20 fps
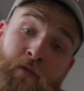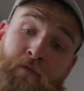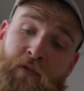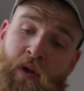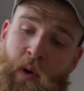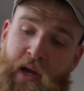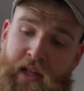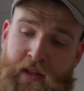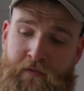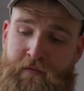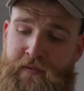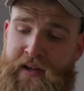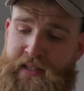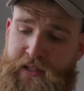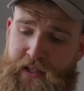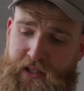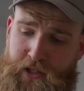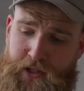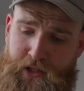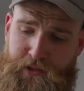a few
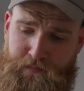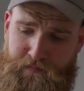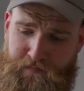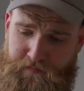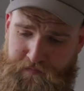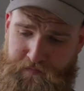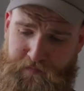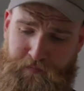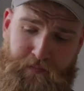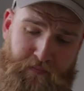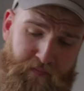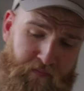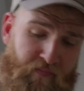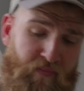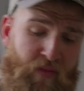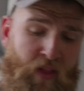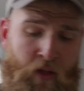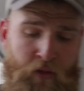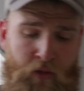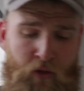advantages.
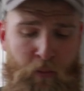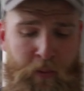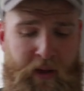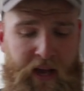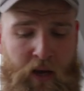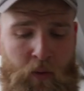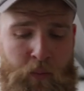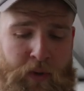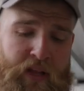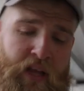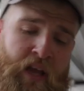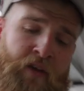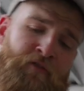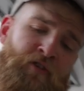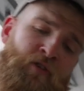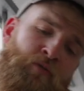To begin with, if